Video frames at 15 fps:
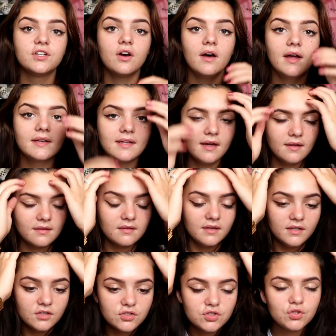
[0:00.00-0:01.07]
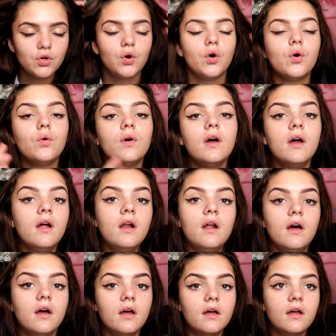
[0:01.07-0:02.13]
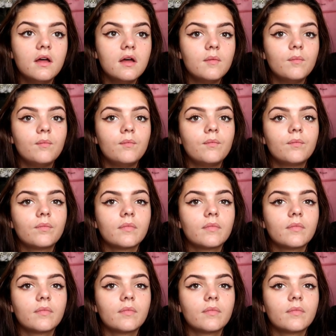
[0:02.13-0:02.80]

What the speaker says: I had counselling at school. I